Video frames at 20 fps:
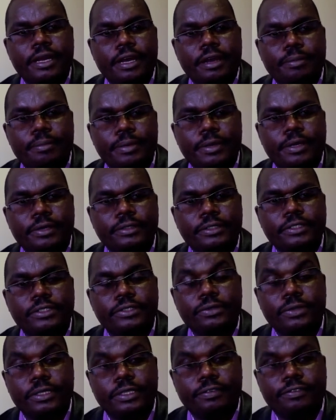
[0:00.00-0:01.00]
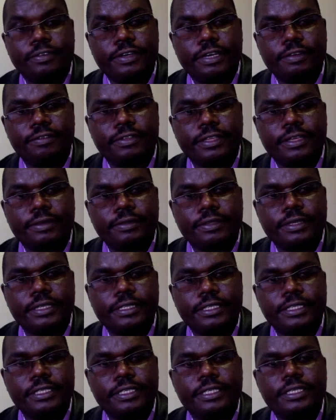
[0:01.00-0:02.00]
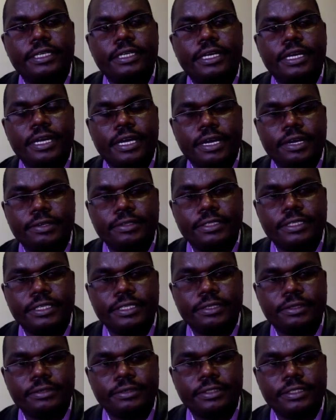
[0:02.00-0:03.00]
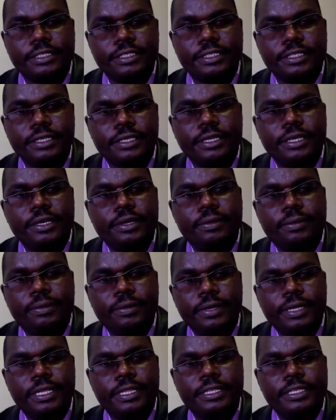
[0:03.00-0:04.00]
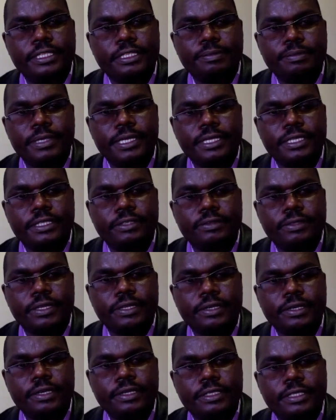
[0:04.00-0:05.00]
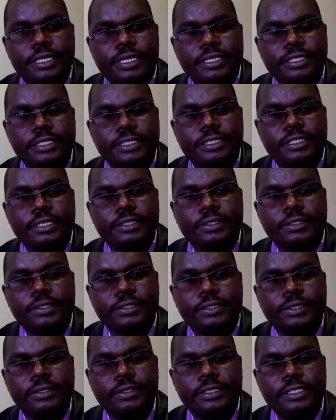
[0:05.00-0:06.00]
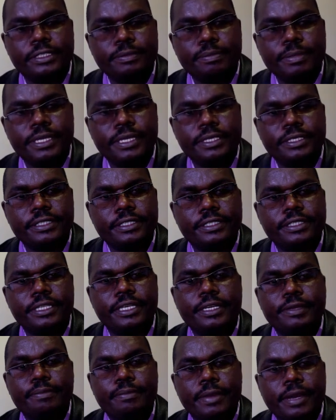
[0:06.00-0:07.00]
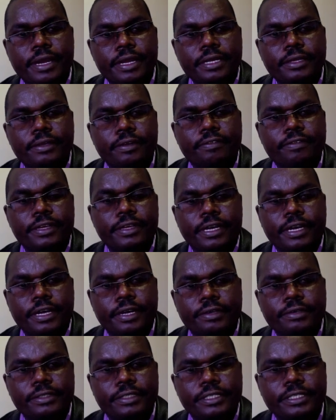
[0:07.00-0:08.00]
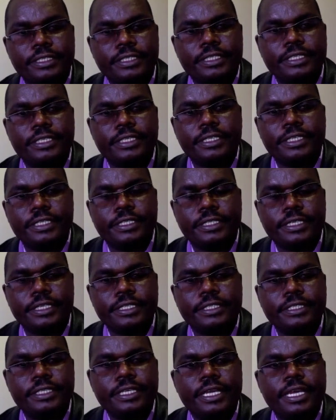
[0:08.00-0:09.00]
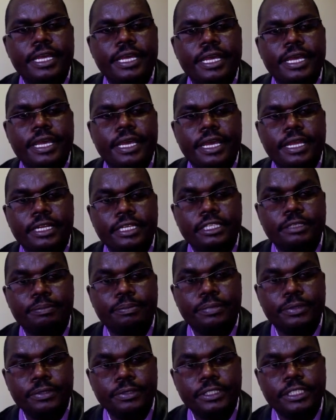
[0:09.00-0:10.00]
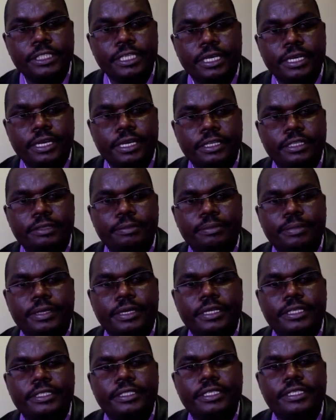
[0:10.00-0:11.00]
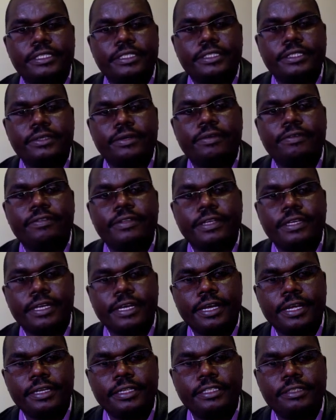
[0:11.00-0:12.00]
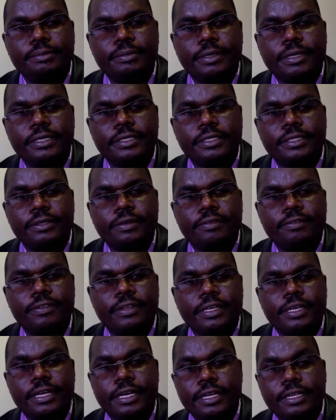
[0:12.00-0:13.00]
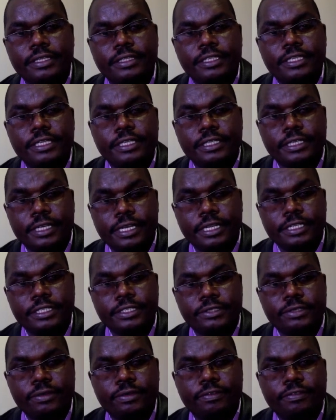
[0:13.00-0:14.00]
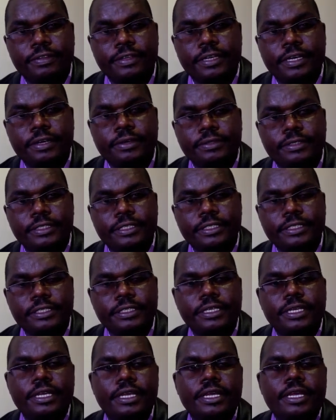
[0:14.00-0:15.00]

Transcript: about 25,000 housing units. What does this mean to the context? So this means the demand of the housing increases, and it push high the prices of the current price of the current stock of the houses,